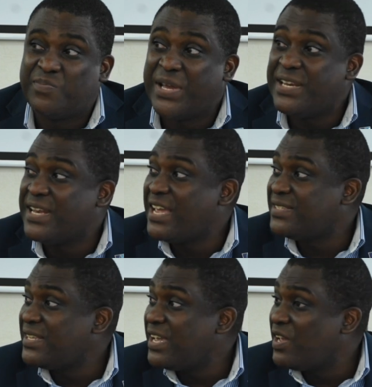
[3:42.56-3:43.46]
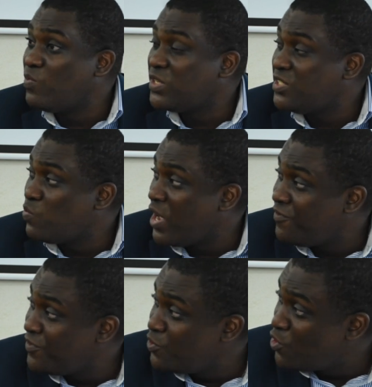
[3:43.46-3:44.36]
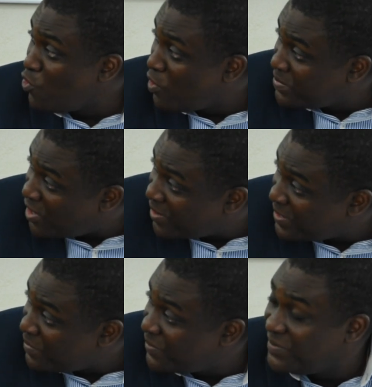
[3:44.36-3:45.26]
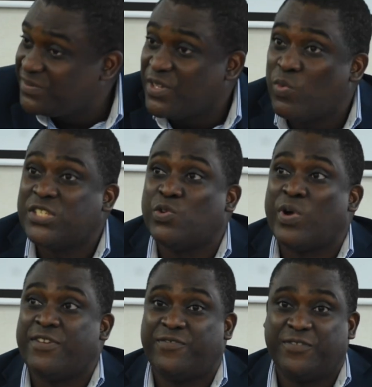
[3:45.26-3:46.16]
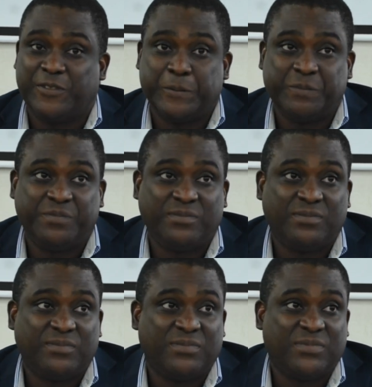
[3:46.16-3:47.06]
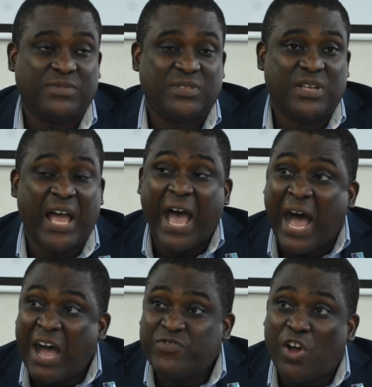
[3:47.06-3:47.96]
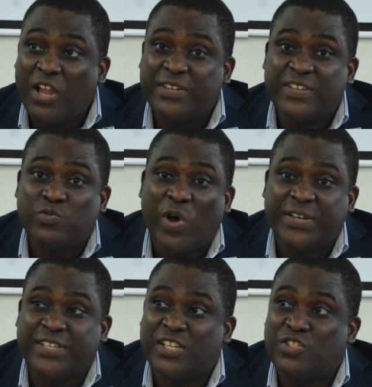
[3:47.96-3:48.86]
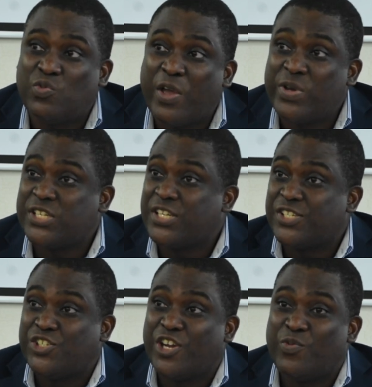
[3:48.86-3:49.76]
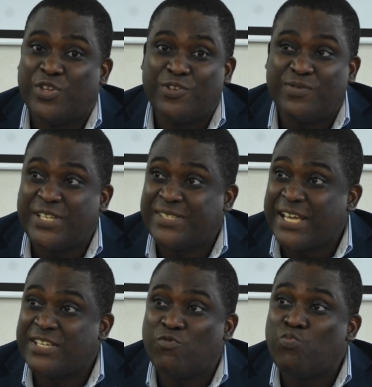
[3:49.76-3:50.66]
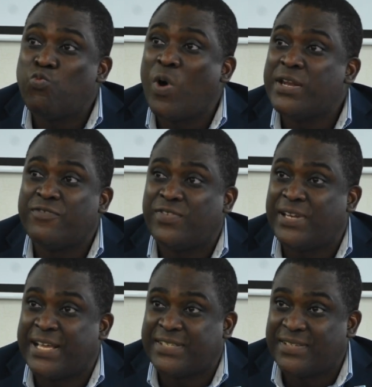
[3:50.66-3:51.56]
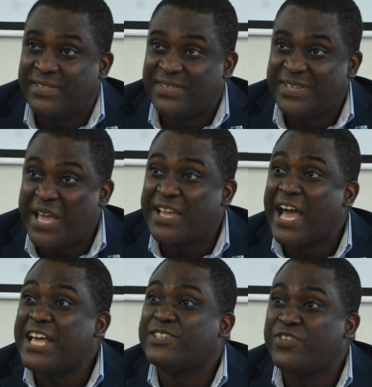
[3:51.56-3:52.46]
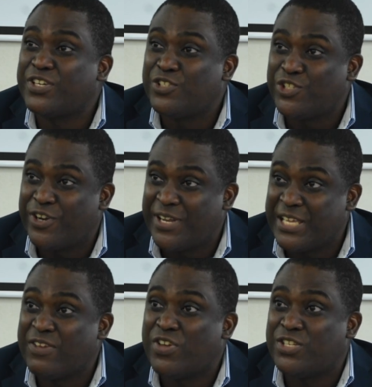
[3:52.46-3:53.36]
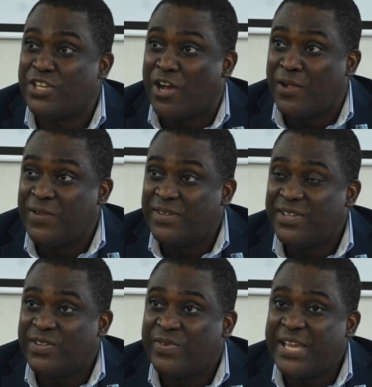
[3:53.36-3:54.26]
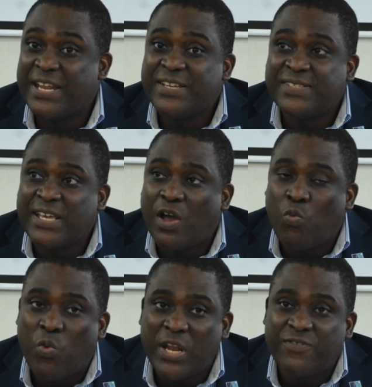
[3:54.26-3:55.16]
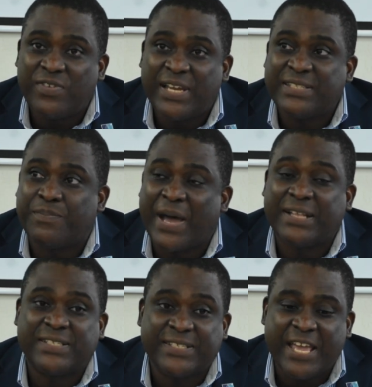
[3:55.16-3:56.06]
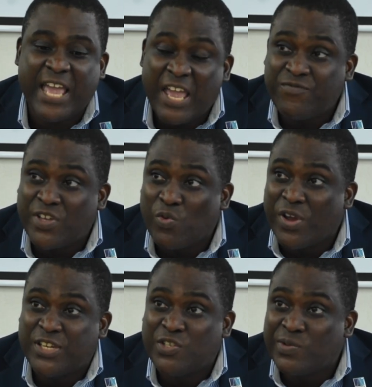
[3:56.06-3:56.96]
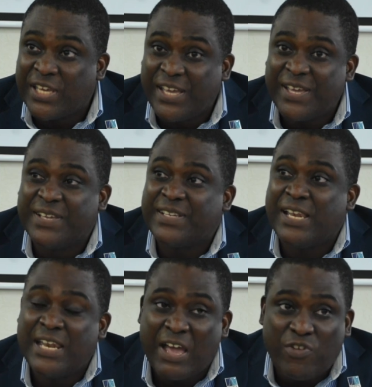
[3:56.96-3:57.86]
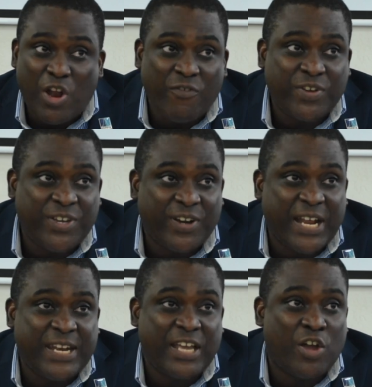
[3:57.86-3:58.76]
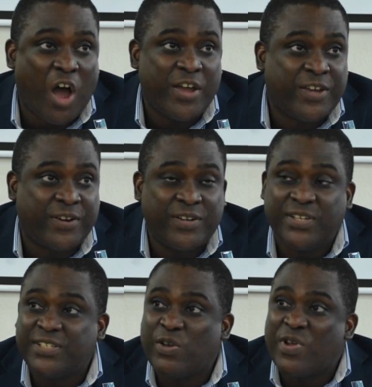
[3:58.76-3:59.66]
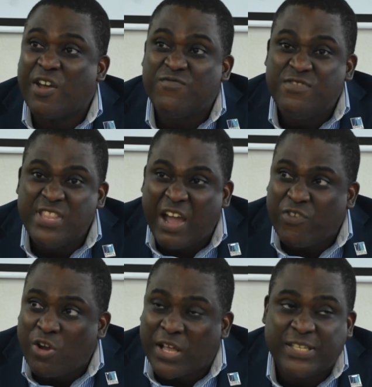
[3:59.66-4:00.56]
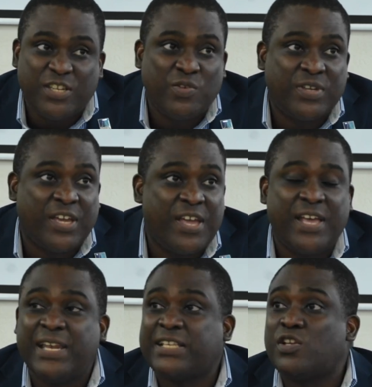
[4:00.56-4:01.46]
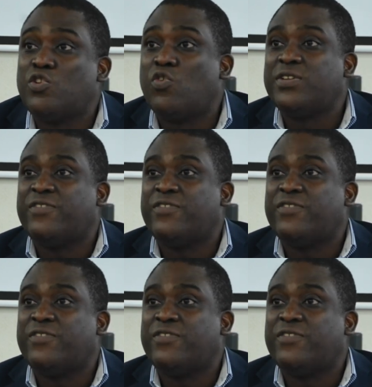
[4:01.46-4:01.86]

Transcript: But the next day, it was the wife. You know who I'm talking about. It was the wife. After all of this, what did they do? I wish I could share it with you. They sent a wonderful letter. I can ask if we can share it and give it to y'all. Right? And they sent a wonderful letter back to say if they were in the UK, the level of care that they got here, they would have never gotten in the UK, let alone